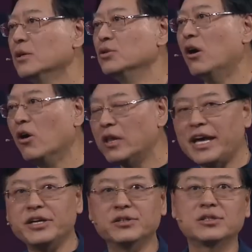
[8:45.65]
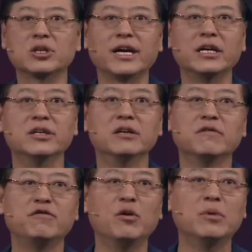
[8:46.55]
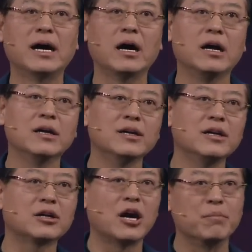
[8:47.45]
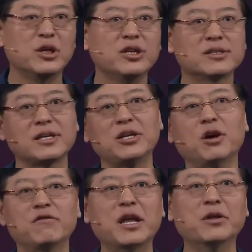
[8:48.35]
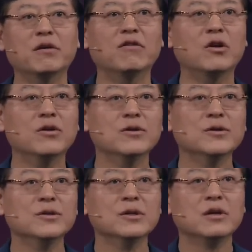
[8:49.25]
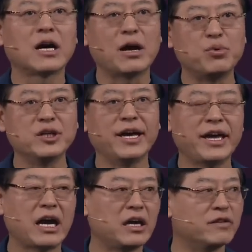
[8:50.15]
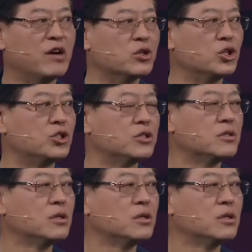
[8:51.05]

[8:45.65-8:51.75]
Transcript: So all layers together form a complete set of Lenovo Hybrid A I Advantage